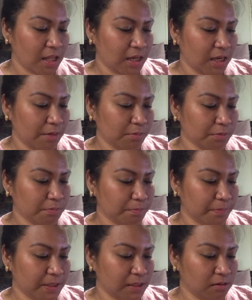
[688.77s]
lemon
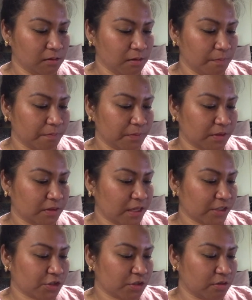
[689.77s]
peel,
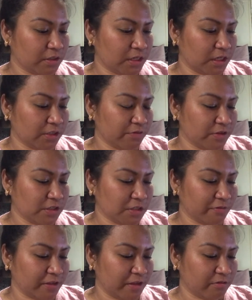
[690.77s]
natural and
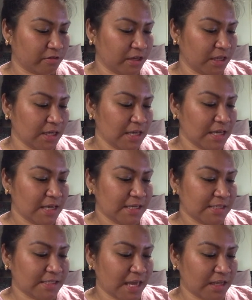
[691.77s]
artificial flavoring,
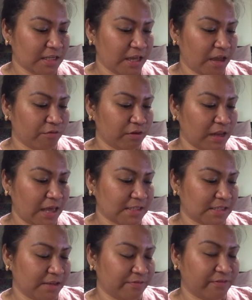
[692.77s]
sandy
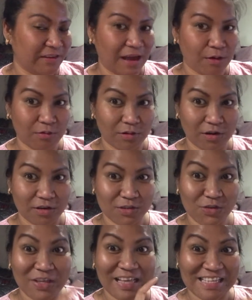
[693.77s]
everlasting flower.
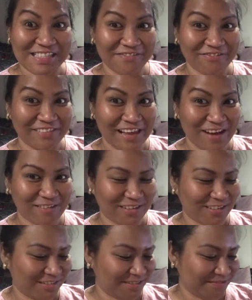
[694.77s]
So it has a flower.